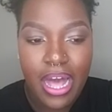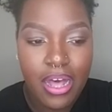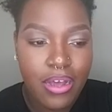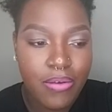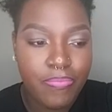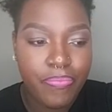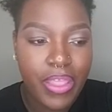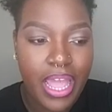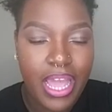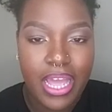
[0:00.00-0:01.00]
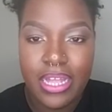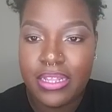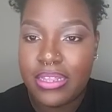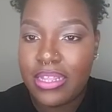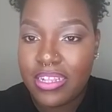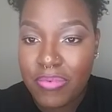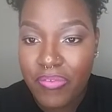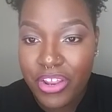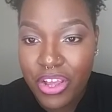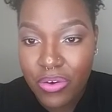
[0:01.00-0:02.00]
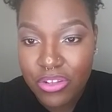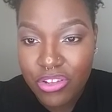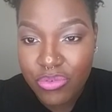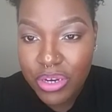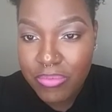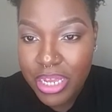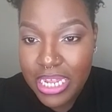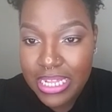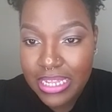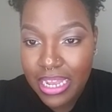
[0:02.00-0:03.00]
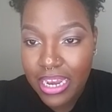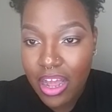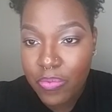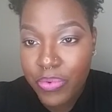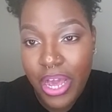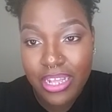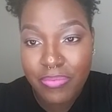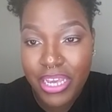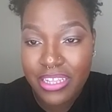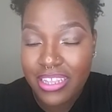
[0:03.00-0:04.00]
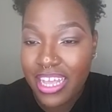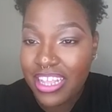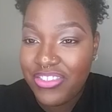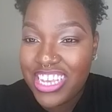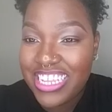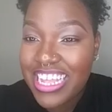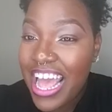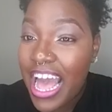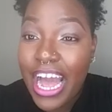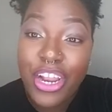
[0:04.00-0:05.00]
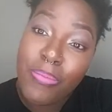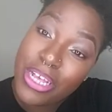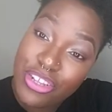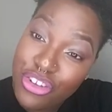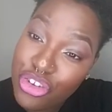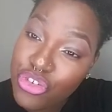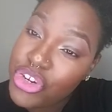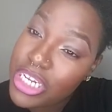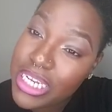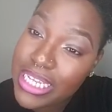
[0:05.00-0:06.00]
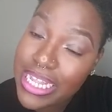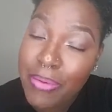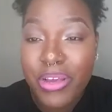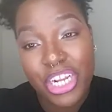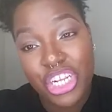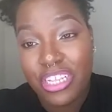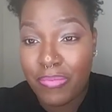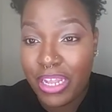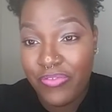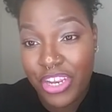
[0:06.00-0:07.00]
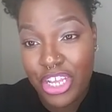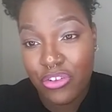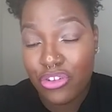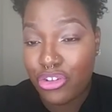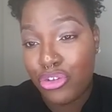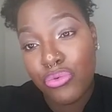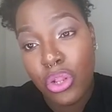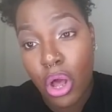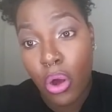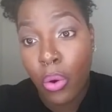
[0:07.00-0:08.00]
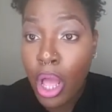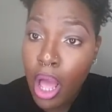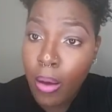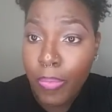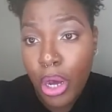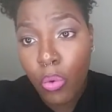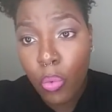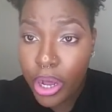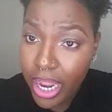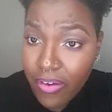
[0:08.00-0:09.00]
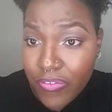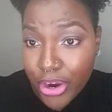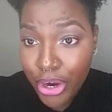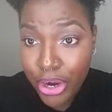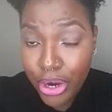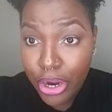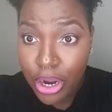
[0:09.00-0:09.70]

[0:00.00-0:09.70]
And that's my video. It's 20 minutes, and I hope you guys make it to the end of this. I know my sister Trinity is not, because she said my videos is too long, but whatever.